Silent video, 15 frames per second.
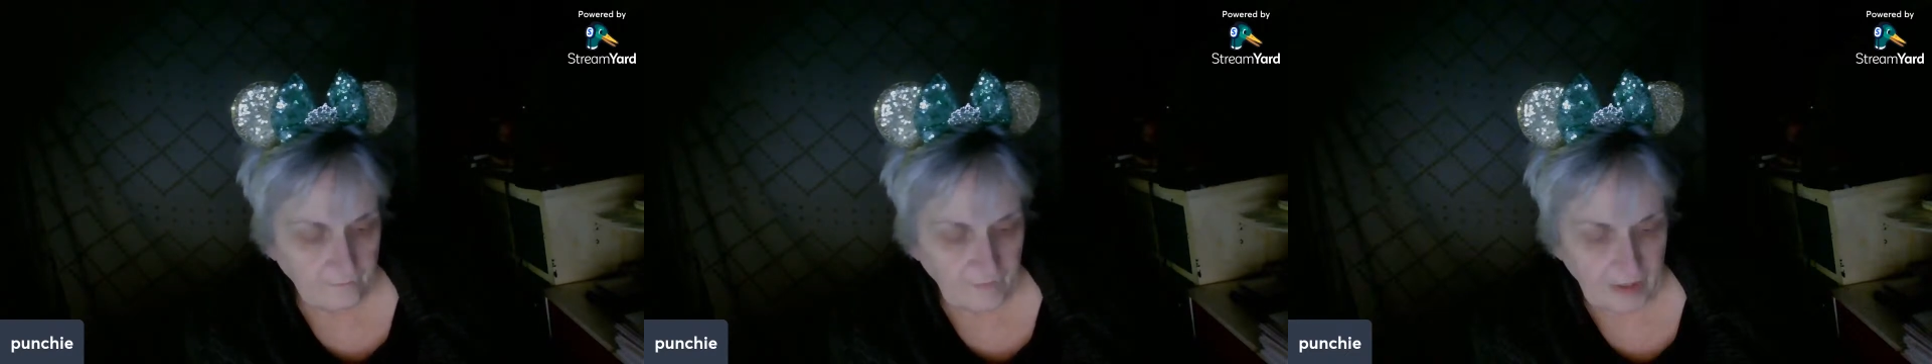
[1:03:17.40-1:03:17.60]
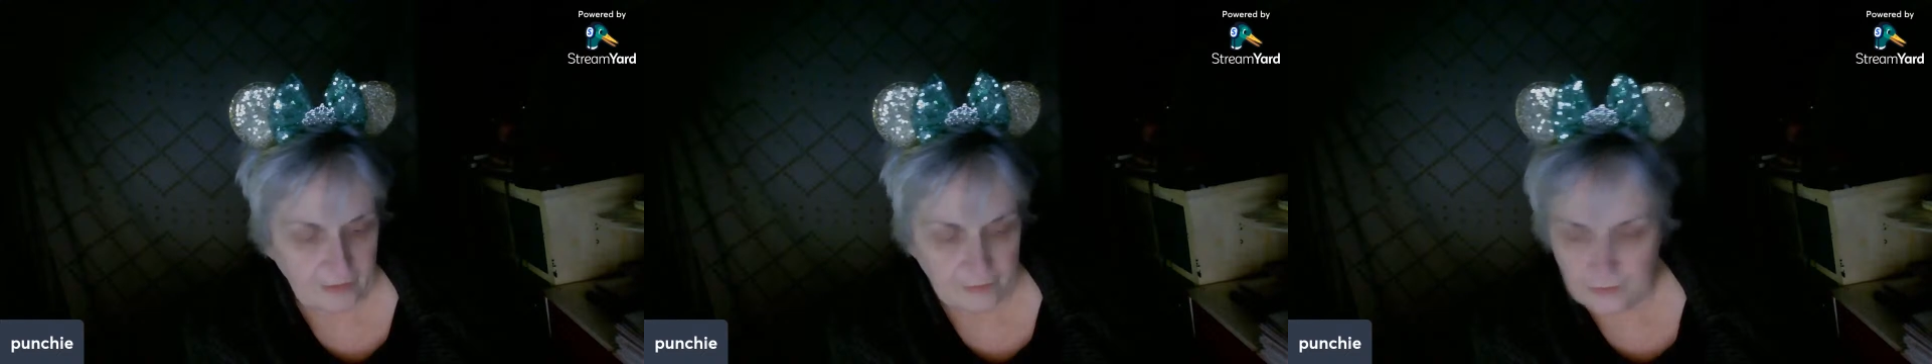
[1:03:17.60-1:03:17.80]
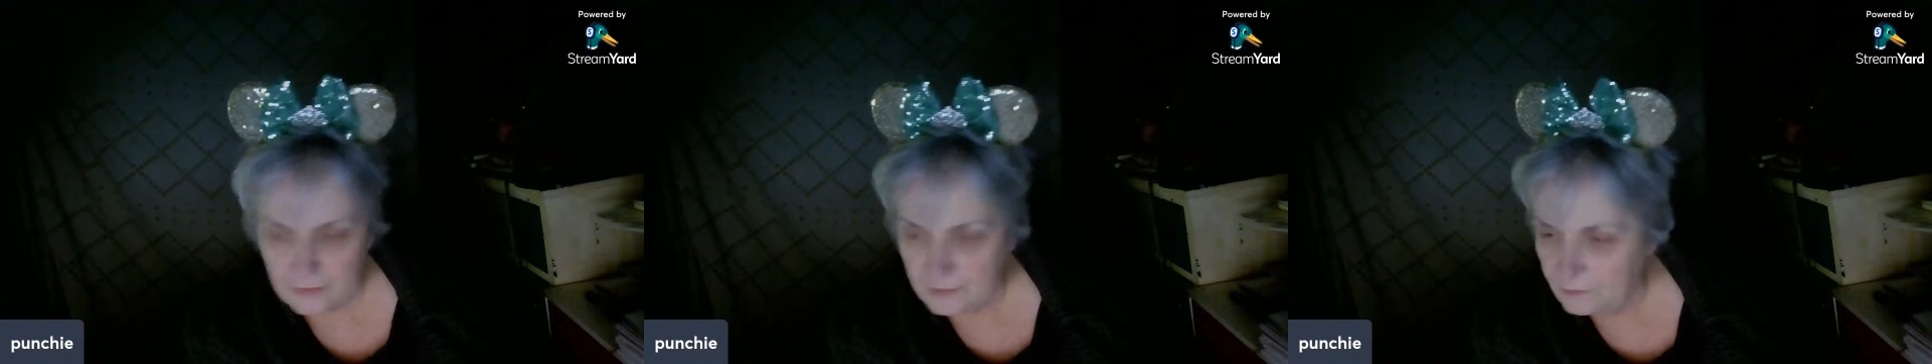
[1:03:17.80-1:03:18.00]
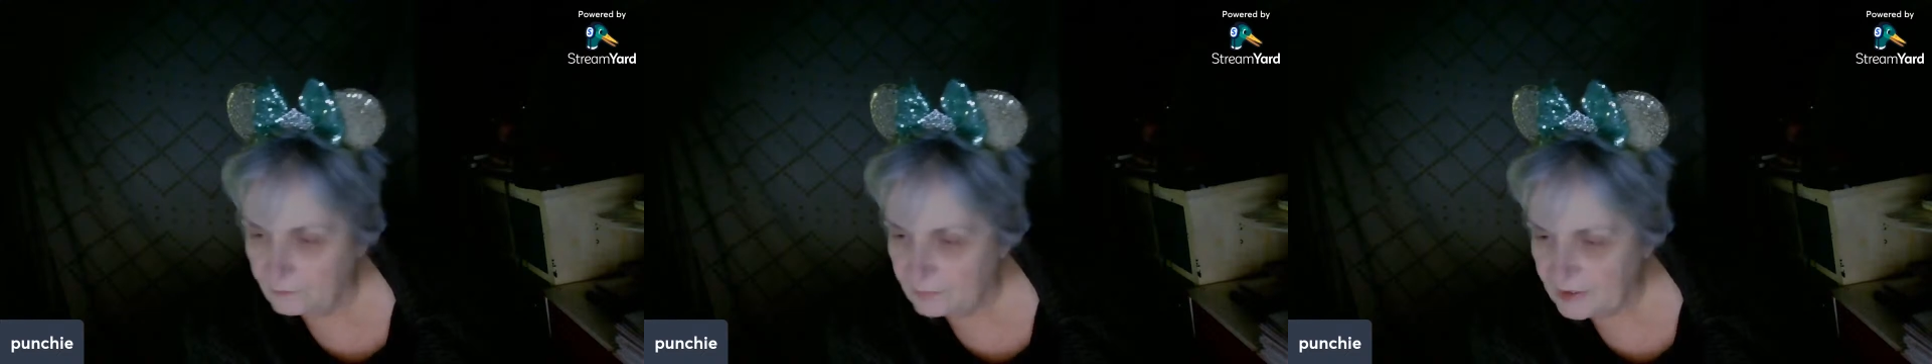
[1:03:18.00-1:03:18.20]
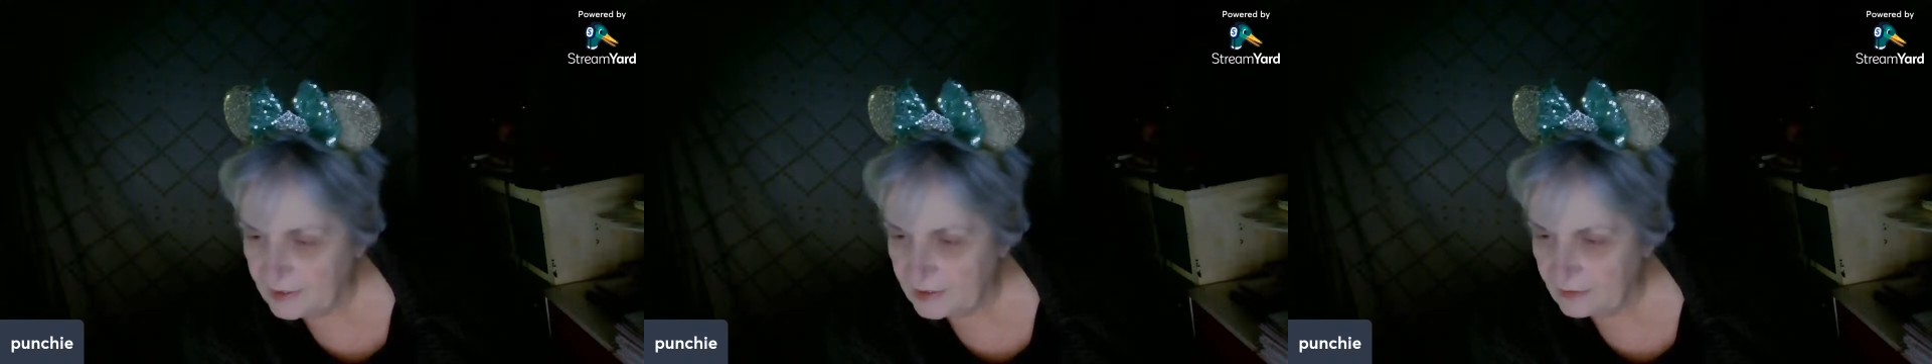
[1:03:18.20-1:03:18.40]
internal
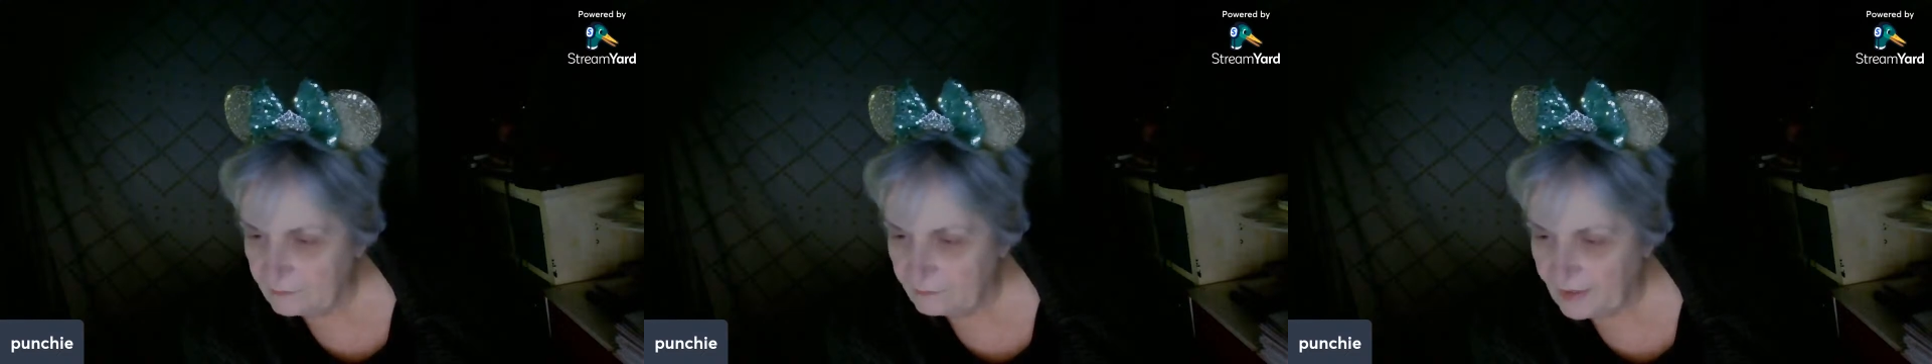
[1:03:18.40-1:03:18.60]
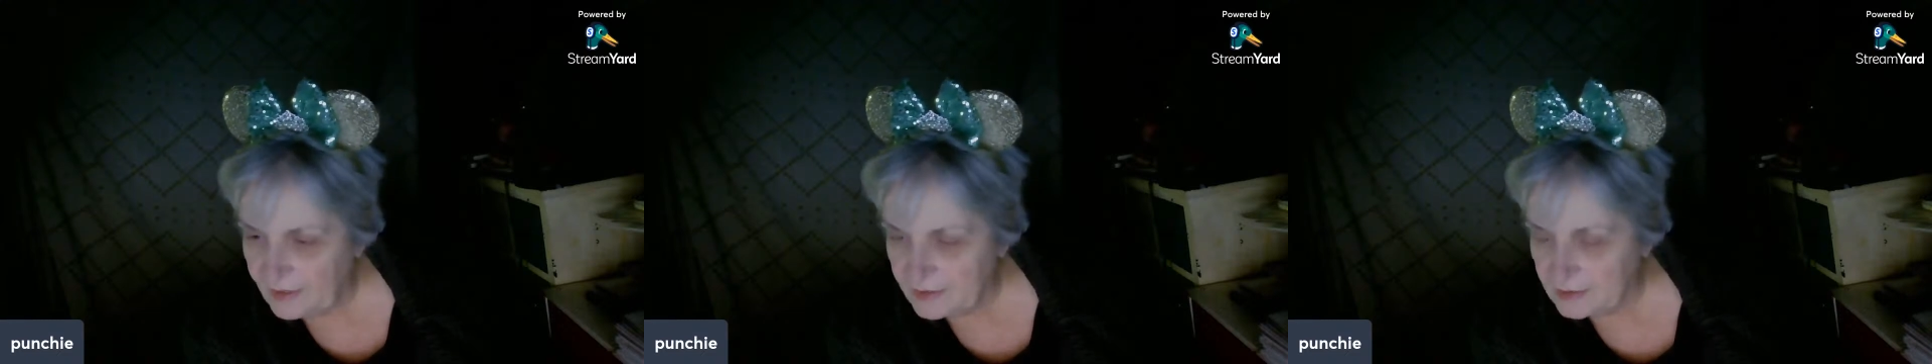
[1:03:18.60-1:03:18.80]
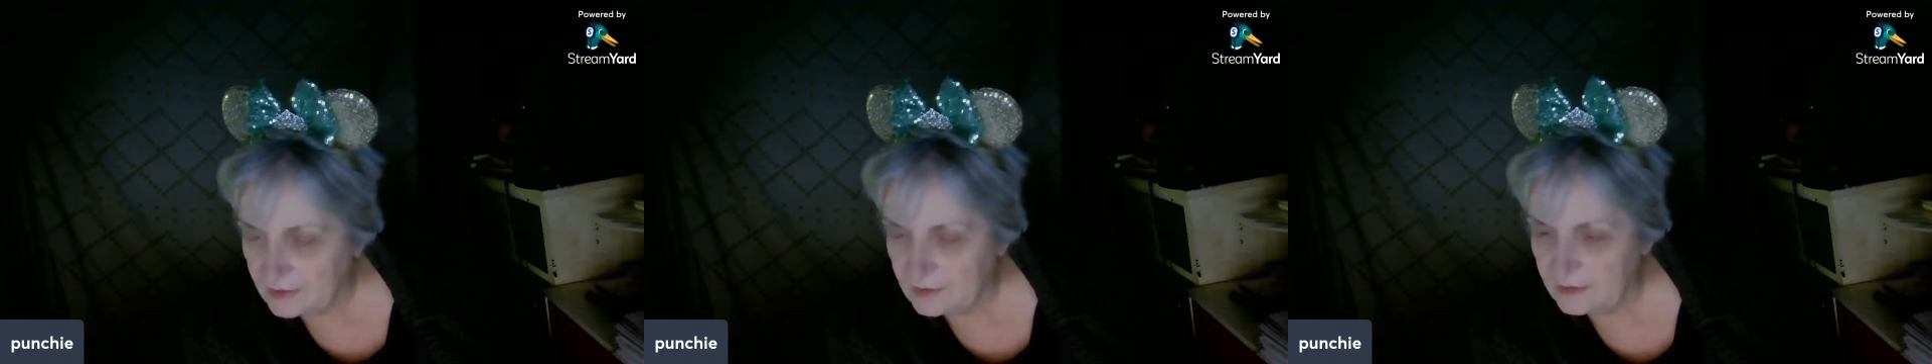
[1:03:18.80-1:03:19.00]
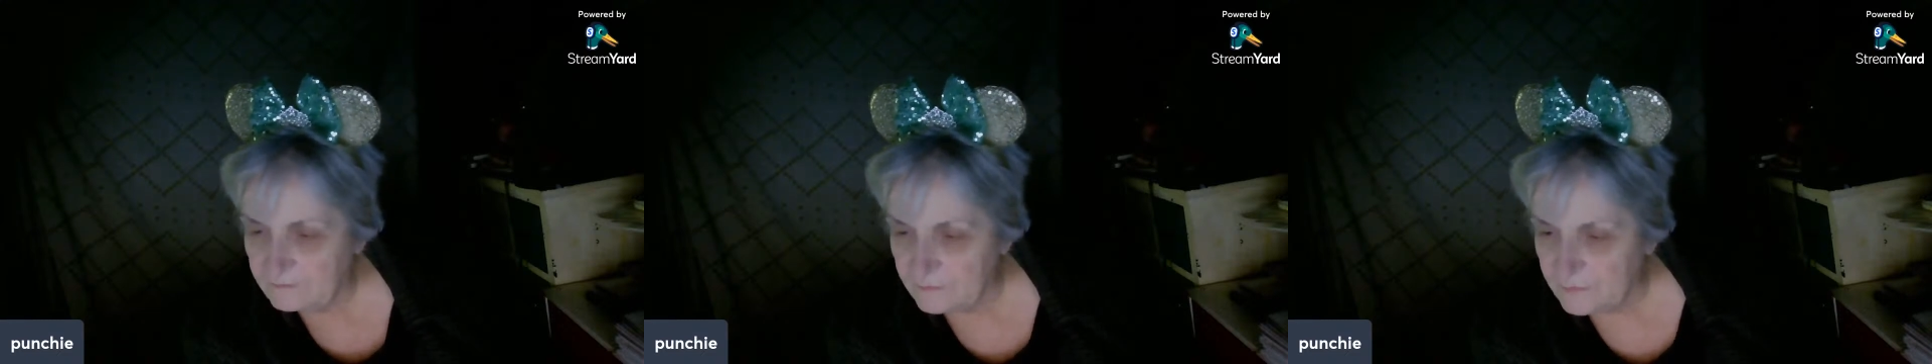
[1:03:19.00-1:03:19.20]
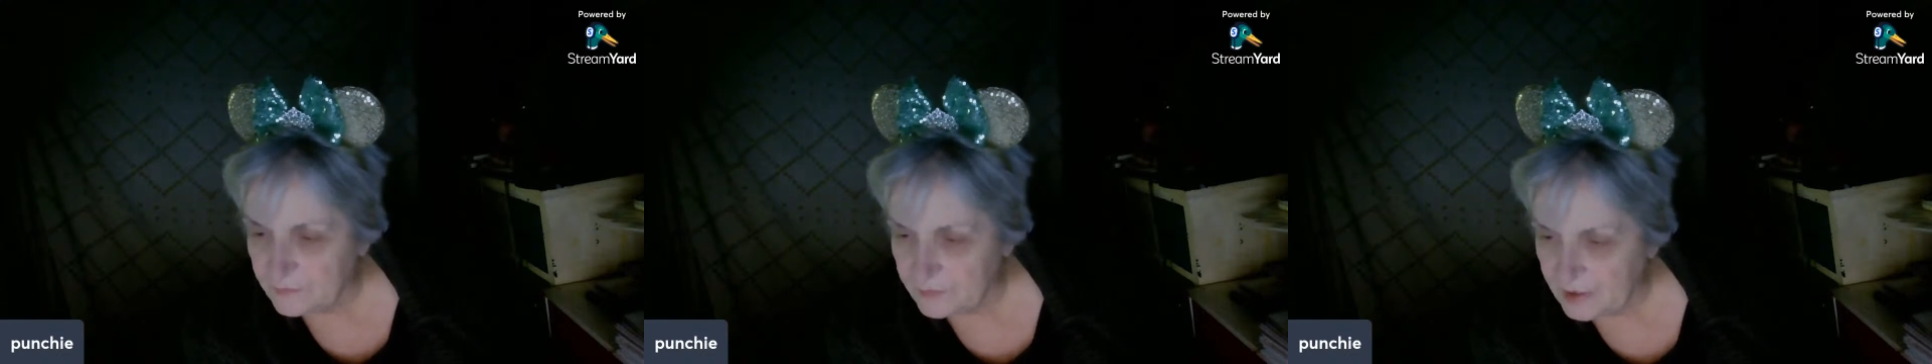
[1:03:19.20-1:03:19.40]
bleeding, basically
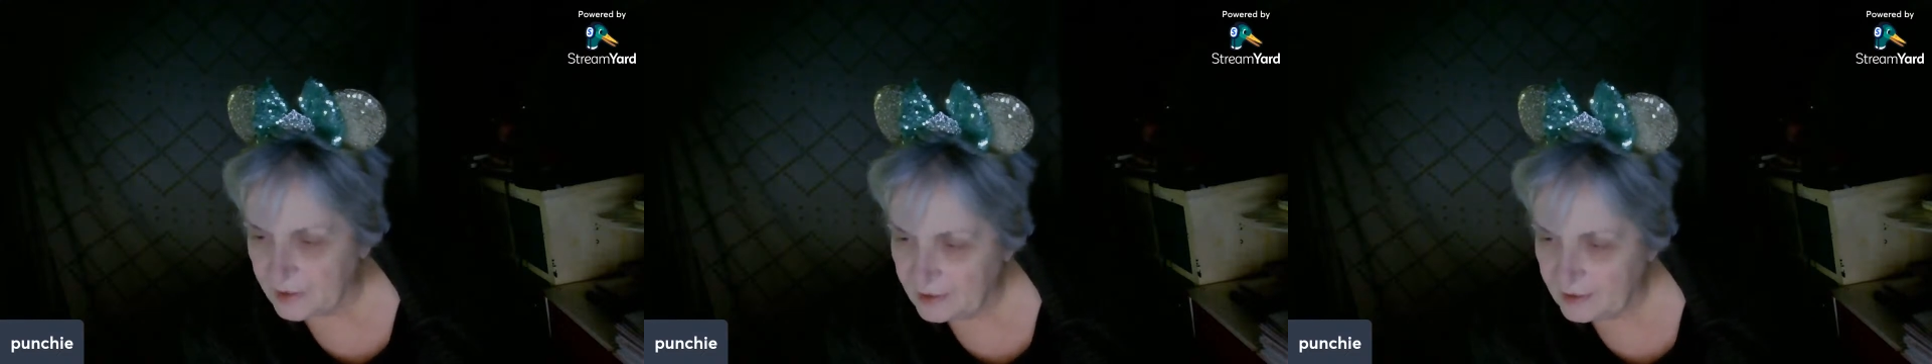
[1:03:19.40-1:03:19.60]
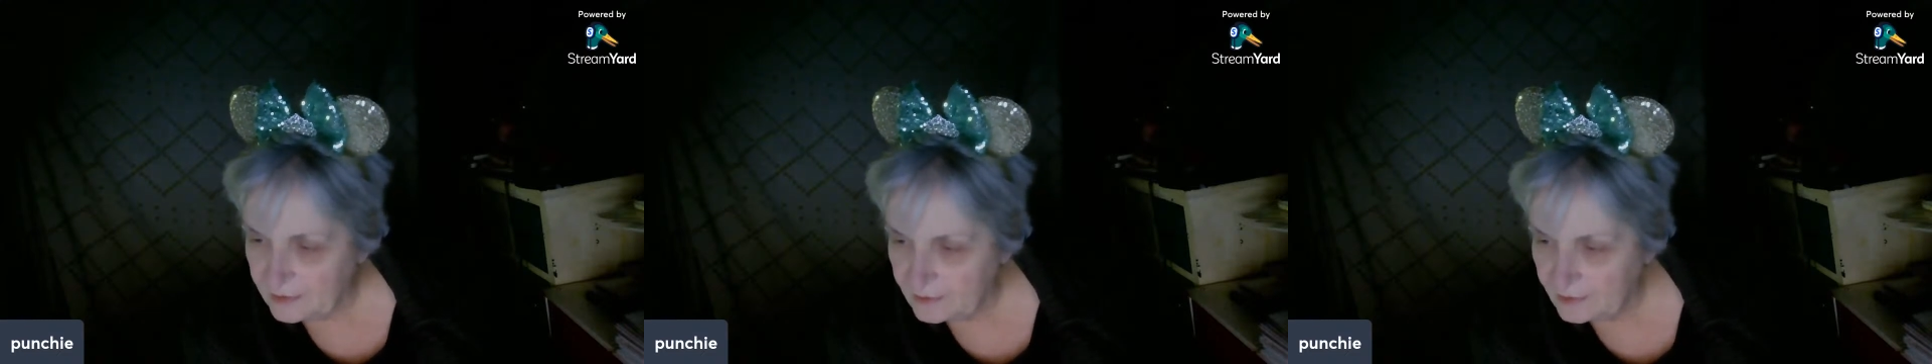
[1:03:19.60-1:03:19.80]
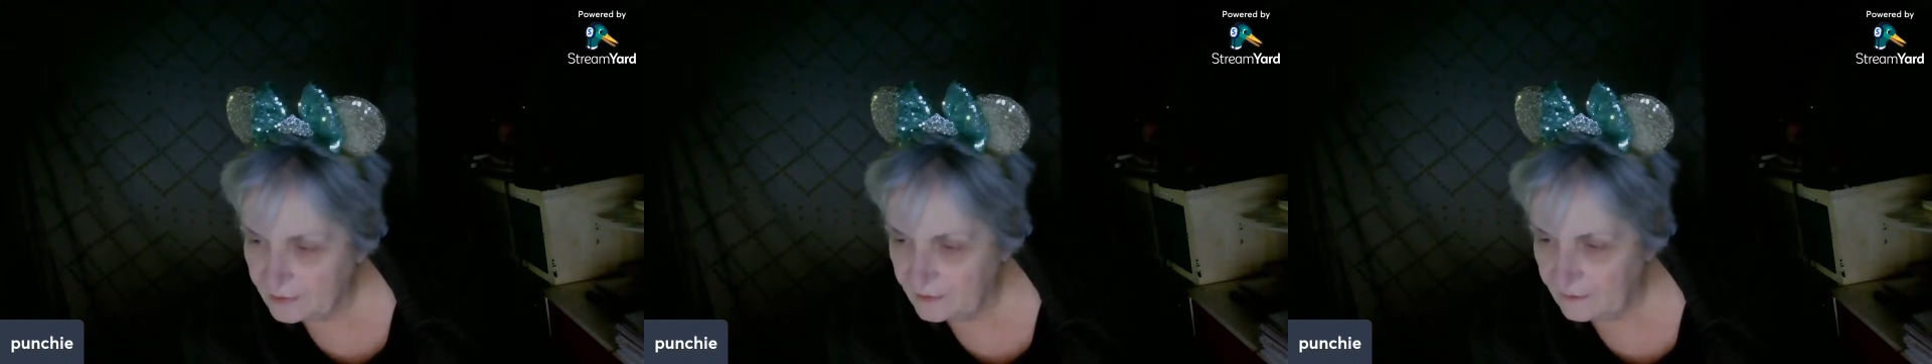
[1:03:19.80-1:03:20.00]
from drinking.